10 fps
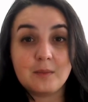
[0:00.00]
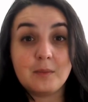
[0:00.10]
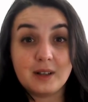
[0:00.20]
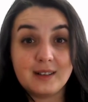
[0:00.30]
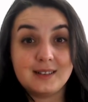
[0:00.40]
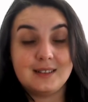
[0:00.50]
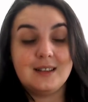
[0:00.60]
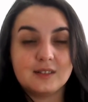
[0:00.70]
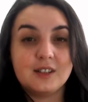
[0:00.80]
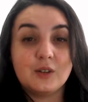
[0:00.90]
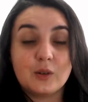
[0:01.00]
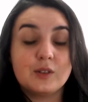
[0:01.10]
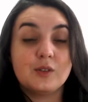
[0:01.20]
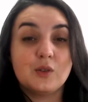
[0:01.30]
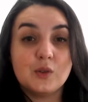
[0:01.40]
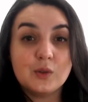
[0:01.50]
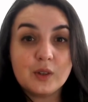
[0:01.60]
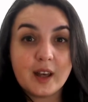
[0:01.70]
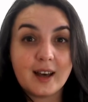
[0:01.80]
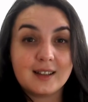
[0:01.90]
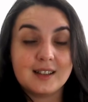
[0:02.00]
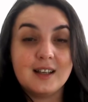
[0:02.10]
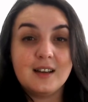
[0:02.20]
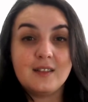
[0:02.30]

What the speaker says: but in order to do that,